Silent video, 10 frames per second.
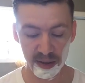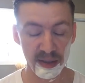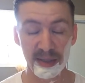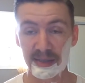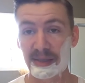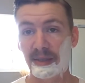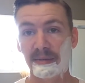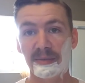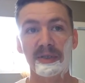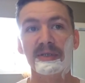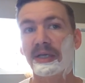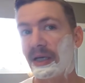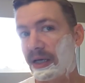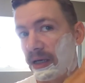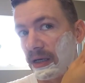And that's it, because they
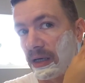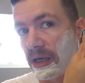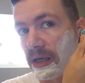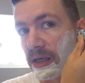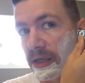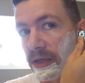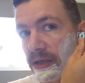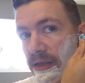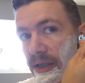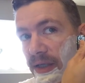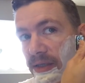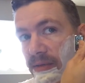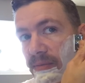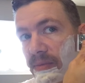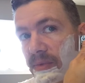can't, it irritates
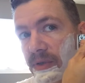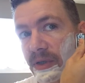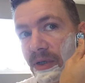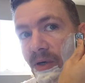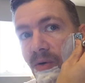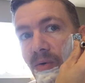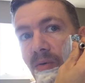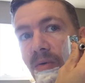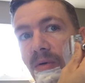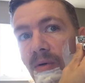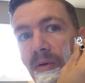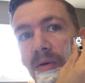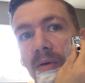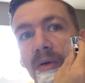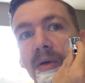them to go
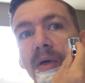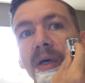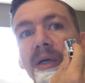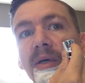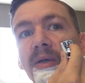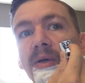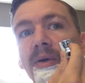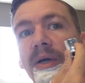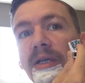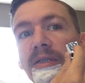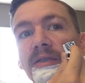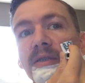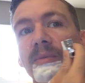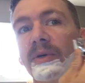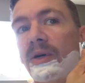any other direction.
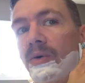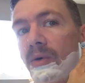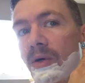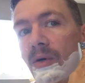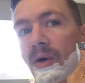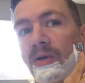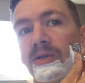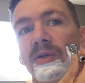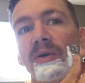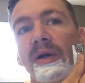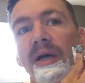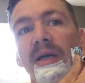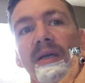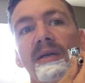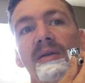Some go across the
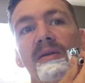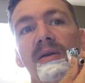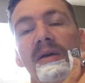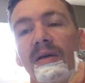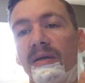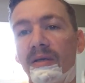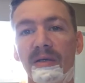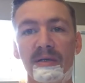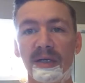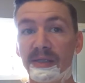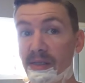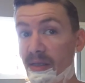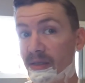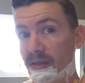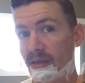grain and that's
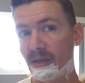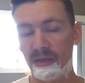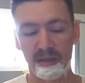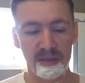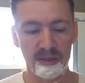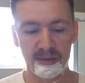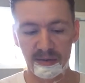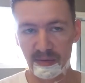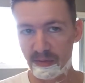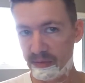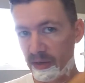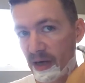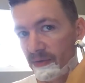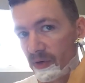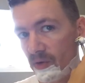it,
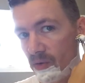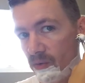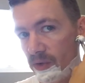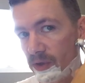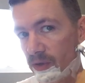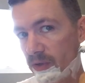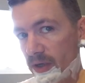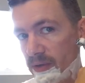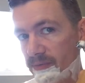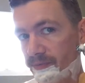after going with the grain.